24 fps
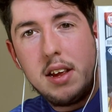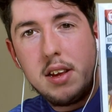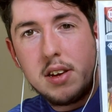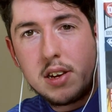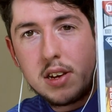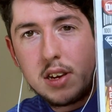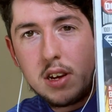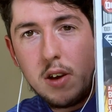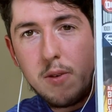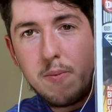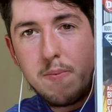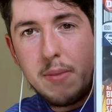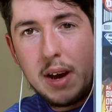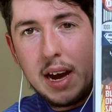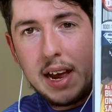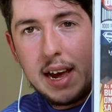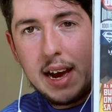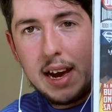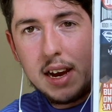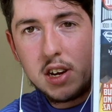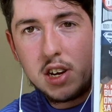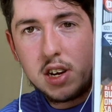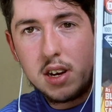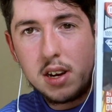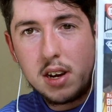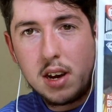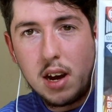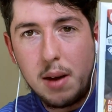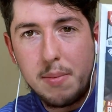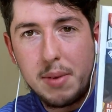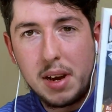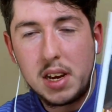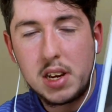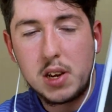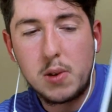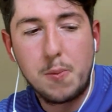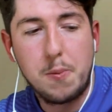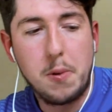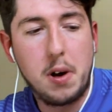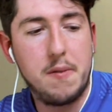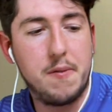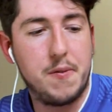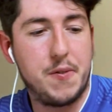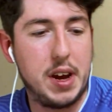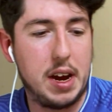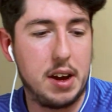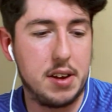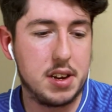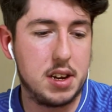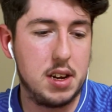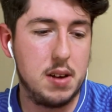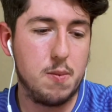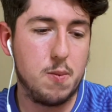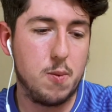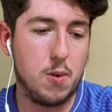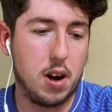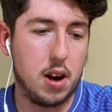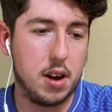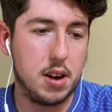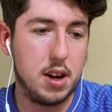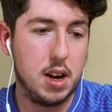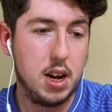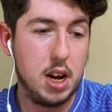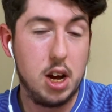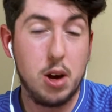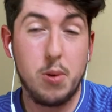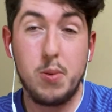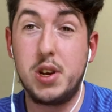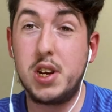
Superman Action Comics 1001,